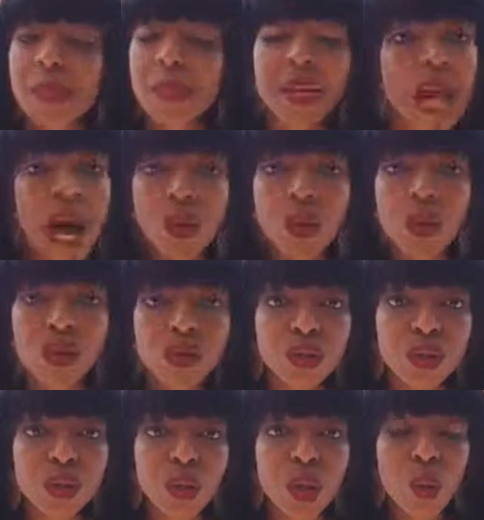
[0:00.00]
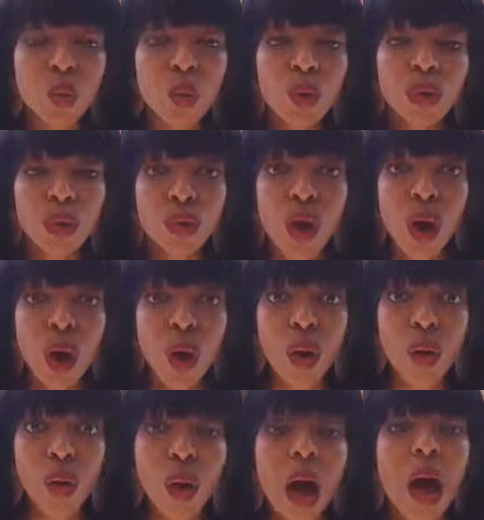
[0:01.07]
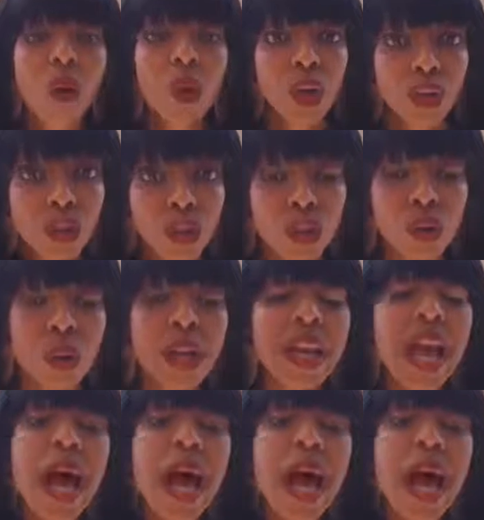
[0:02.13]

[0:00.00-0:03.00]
I mean, how else will you know how well you're doing?